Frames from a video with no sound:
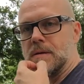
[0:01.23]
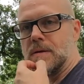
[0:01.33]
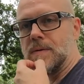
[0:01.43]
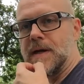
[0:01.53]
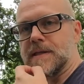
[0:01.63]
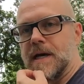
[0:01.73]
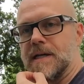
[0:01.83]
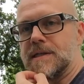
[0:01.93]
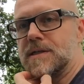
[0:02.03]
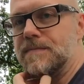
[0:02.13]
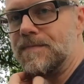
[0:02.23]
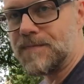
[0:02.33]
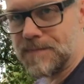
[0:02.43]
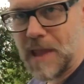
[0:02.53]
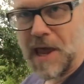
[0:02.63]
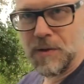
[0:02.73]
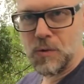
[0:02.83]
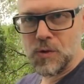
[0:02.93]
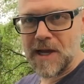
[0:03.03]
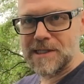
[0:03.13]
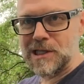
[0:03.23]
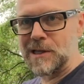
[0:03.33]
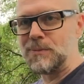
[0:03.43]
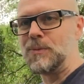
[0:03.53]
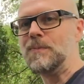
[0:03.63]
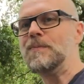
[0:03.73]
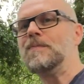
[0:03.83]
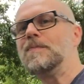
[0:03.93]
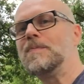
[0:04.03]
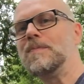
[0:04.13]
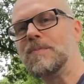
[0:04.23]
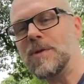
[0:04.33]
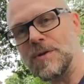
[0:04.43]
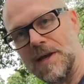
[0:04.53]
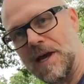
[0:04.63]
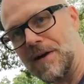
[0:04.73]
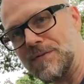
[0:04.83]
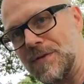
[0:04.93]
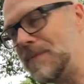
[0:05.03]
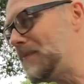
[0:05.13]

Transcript: Alright guys, had a good night's sleep the day after.